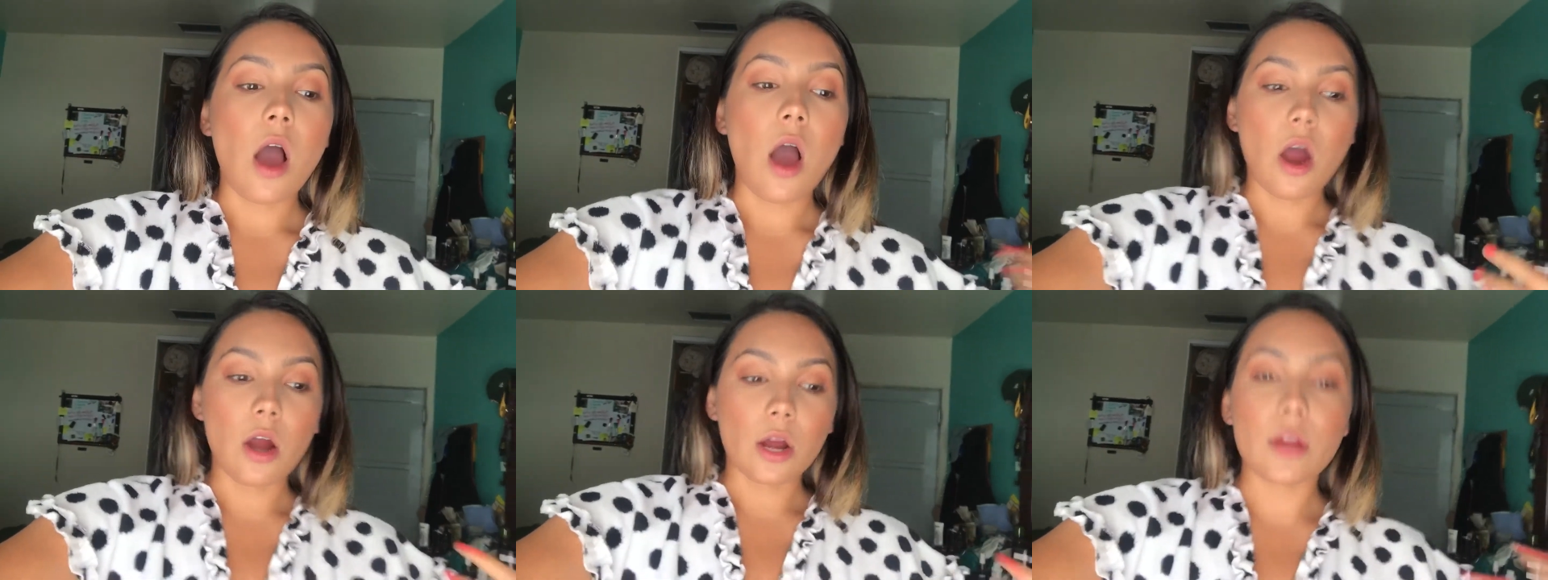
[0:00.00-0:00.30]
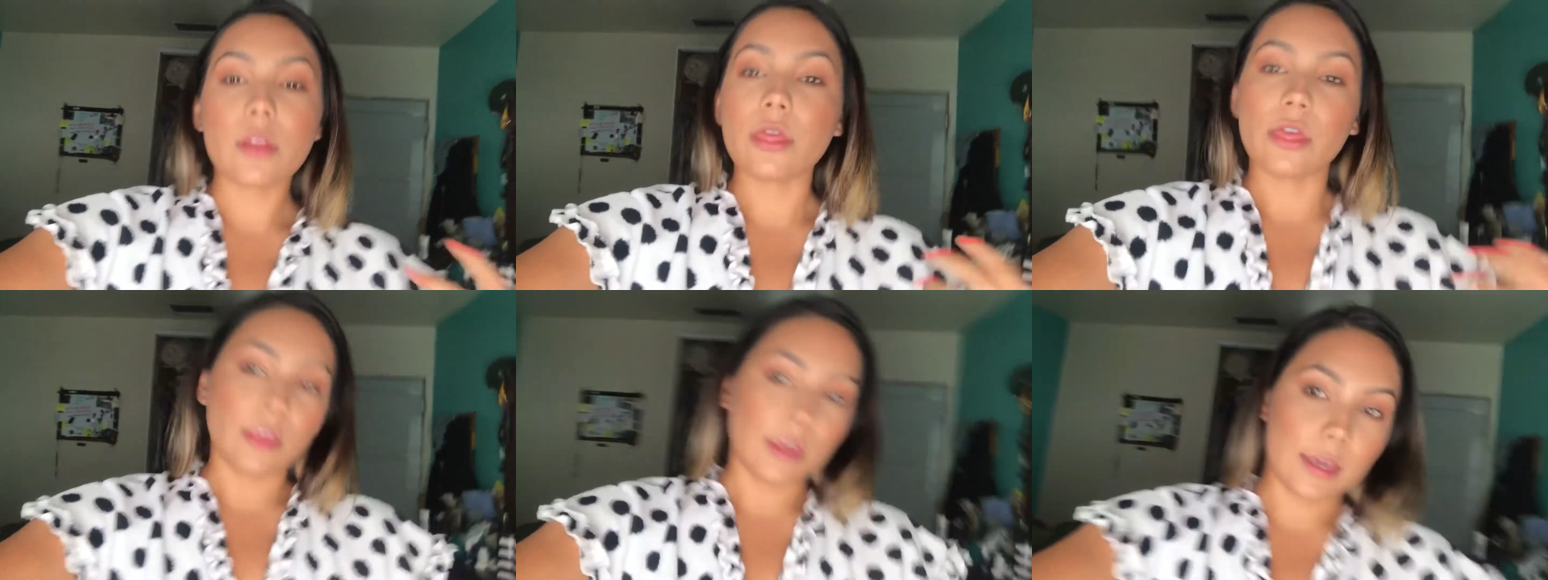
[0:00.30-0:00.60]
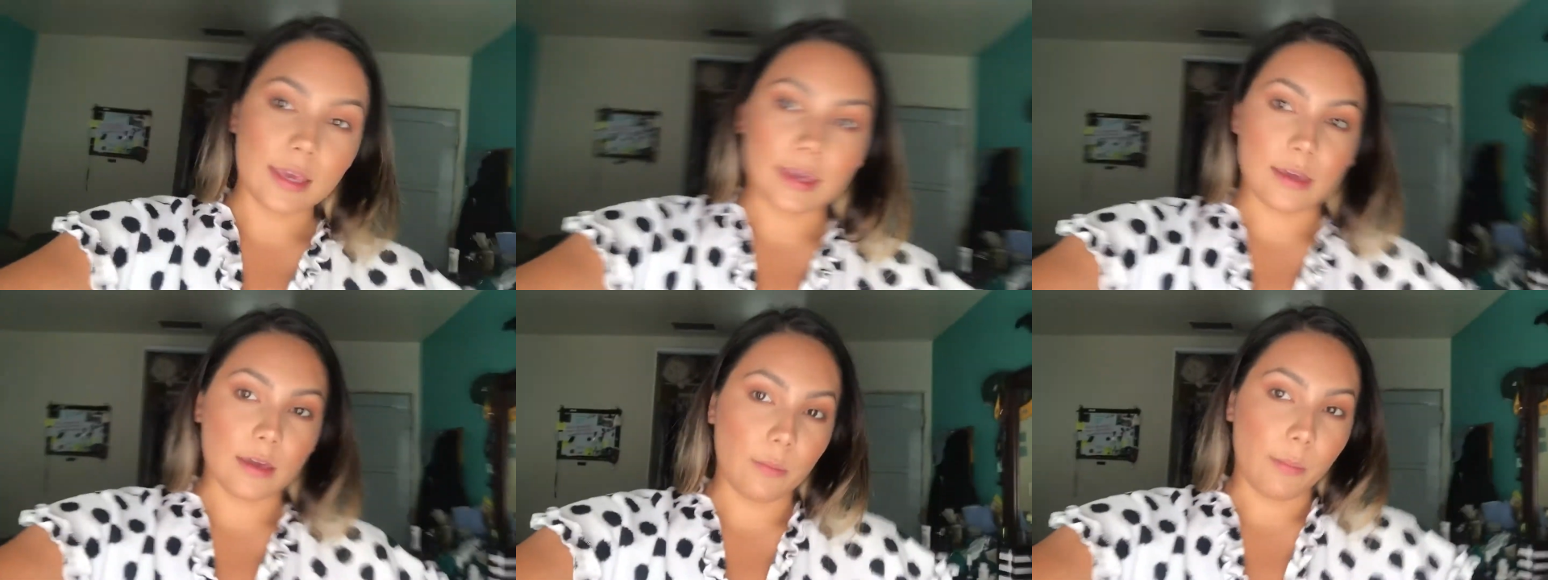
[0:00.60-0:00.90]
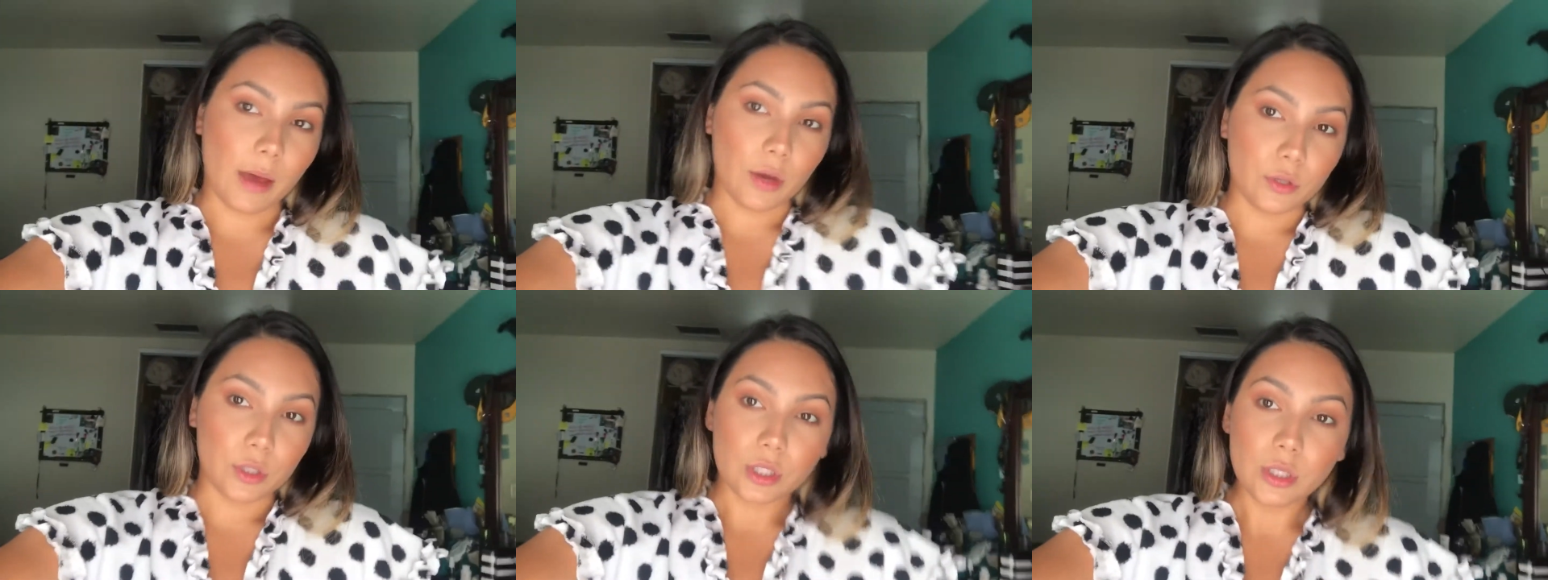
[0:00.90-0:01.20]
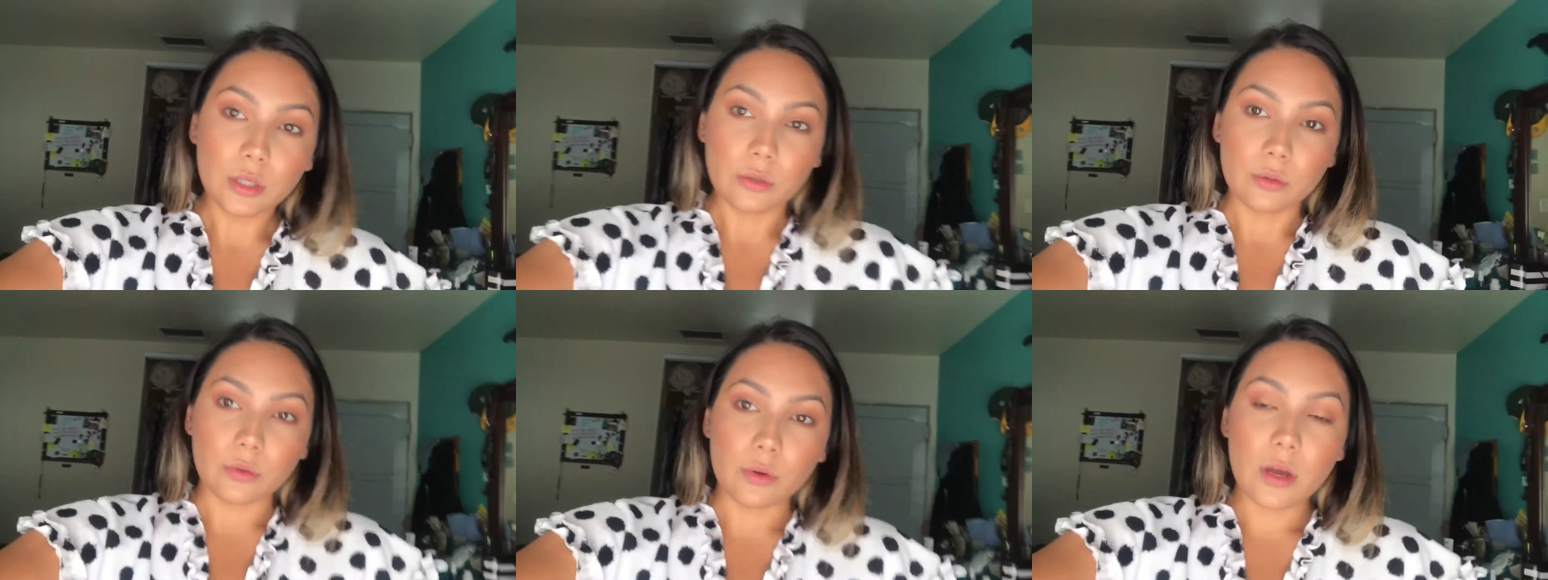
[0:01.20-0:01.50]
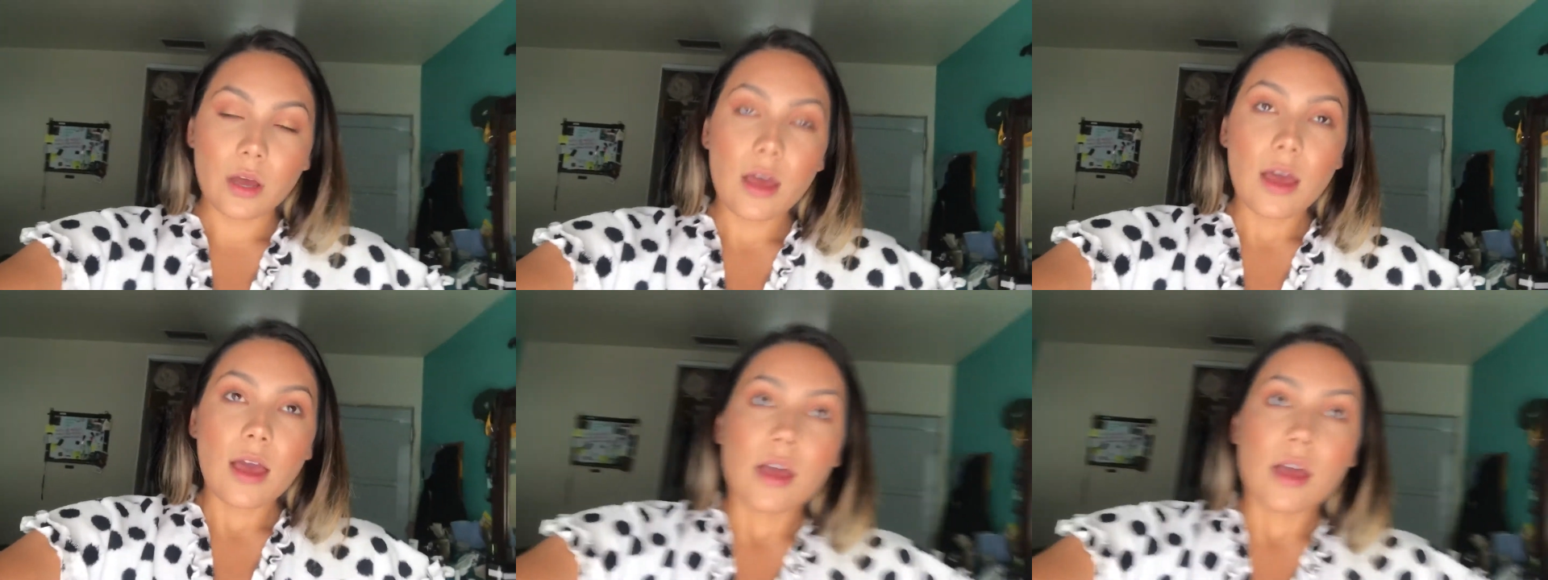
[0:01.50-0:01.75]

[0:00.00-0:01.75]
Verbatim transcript: aren't thinking about you.